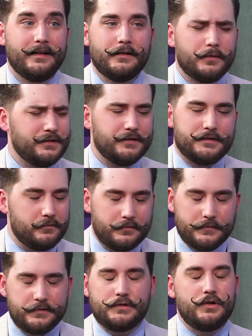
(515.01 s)
which is
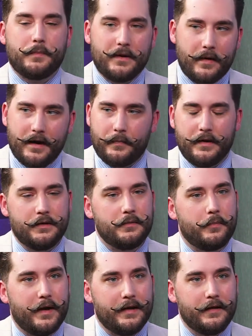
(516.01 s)
stupid in my opinion,
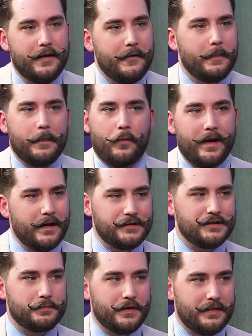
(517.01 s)
but why not
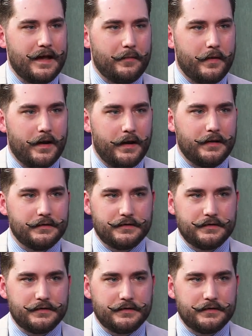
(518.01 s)
just put that money,